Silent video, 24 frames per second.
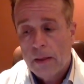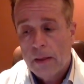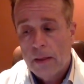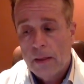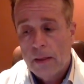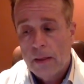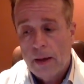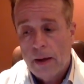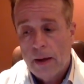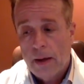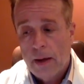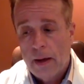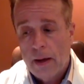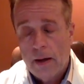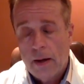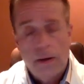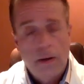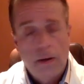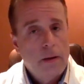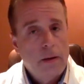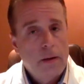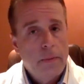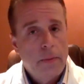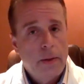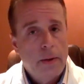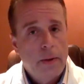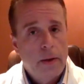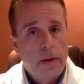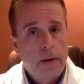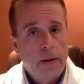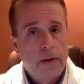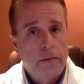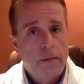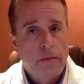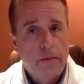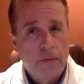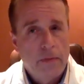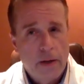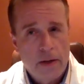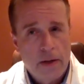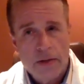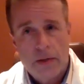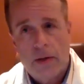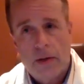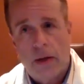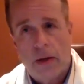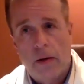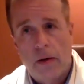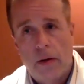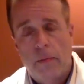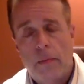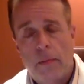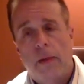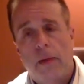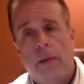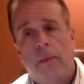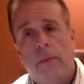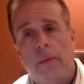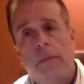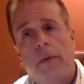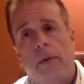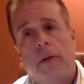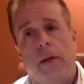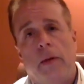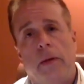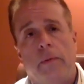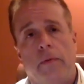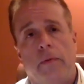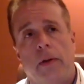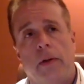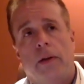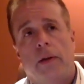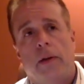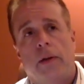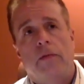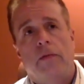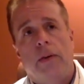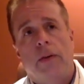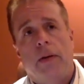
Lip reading: they had an independent investigator by the name of Dr.